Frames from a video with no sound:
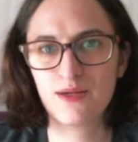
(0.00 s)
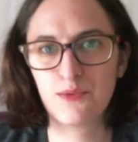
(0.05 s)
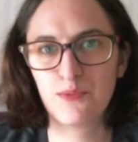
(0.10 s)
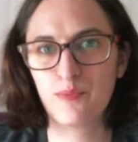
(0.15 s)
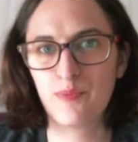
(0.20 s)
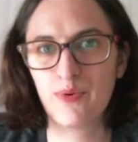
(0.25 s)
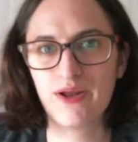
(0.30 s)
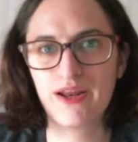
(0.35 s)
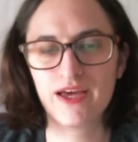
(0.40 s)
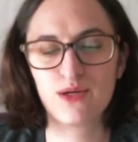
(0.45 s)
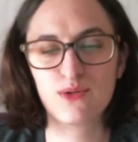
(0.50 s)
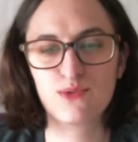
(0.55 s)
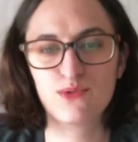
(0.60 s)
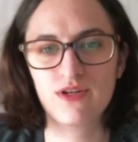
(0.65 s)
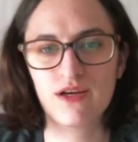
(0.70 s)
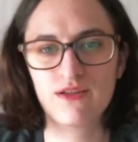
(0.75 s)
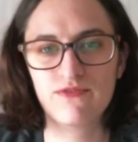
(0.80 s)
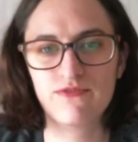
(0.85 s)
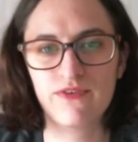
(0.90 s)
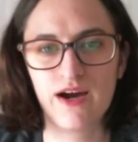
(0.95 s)
but I
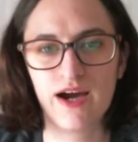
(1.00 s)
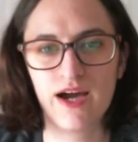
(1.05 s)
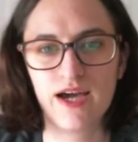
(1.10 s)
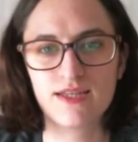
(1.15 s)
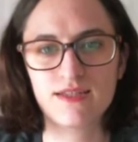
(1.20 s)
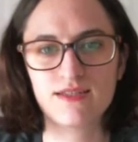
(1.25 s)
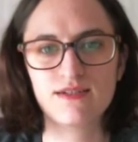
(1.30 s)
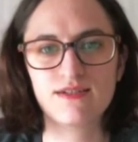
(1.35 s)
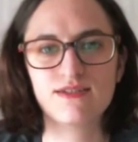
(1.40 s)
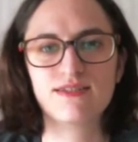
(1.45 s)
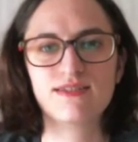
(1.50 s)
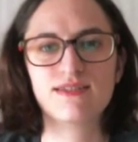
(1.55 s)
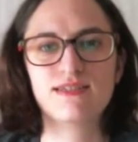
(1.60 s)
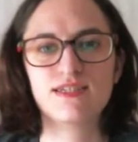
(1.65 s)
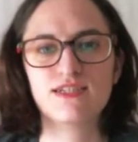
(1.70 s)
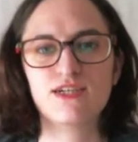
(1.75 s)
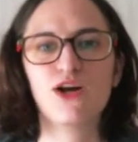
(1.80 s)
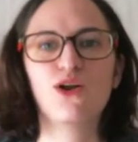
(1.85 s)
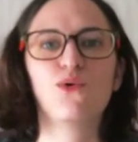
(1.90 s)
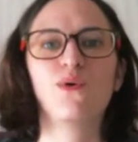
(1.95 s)
couldn't find a
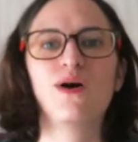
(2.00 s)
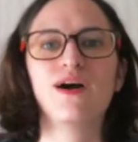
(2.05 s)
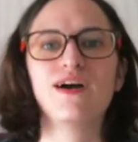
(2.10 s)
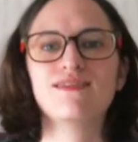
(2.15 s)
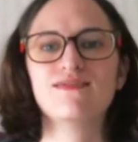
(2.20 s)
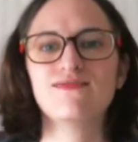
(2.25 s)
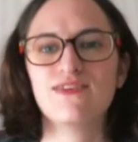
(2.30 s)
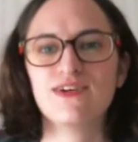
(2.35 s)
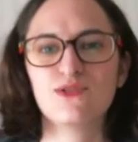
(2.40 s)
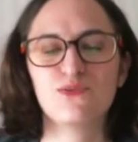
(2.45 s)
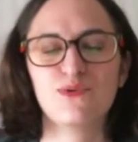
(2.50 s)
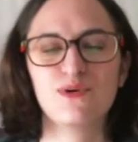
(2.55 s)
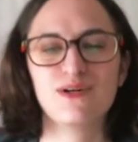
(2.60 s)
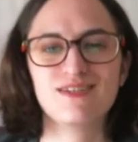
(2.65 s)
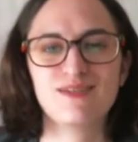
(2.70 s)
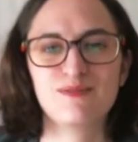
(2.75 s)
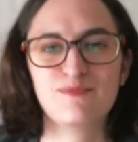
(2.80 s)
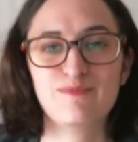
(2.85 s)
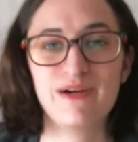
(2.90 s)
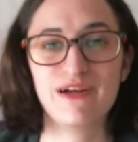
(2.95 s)
single one that
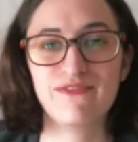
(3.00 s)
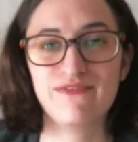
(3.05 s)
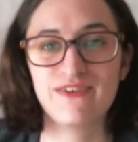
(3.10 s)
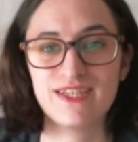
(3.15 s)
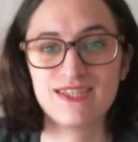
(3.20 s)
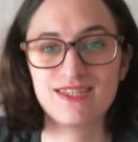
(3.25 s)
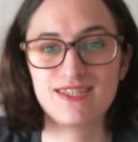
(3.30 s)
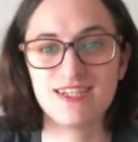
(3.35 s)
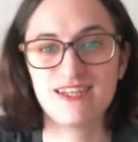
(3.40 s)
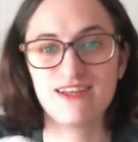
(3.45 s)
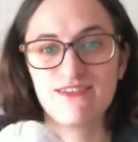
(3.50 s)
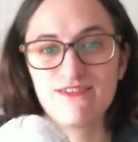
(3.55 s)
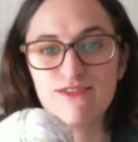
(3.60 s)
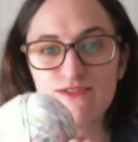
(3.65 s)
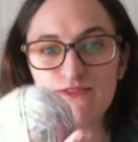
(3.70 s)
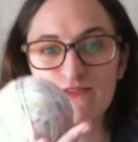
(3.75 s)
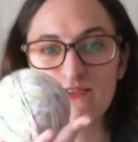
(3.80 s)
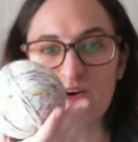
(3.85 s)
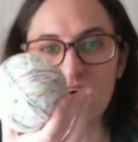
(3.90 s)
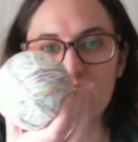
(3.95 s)
was perfect enough
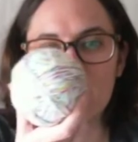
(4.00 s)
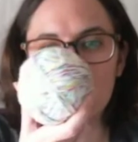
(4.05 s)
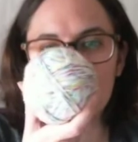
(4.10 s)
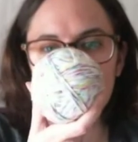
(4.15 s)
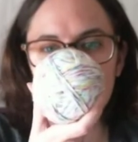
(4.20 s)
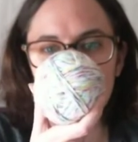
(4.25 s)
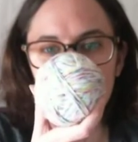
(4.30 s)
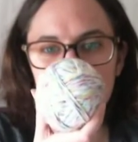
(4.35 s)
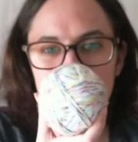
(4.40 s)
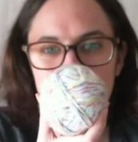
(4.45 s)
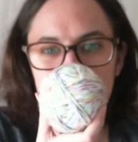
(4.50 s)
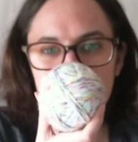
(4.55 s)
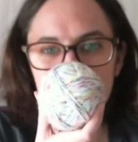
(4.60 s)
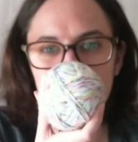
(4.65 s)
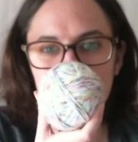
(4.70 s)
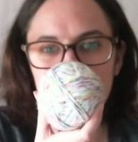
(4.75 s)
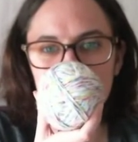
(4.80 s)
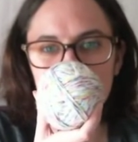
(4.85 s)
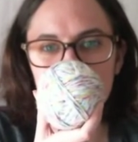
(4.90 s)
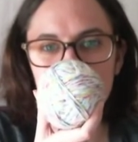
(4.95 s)
for this
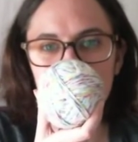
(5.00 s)
yarn.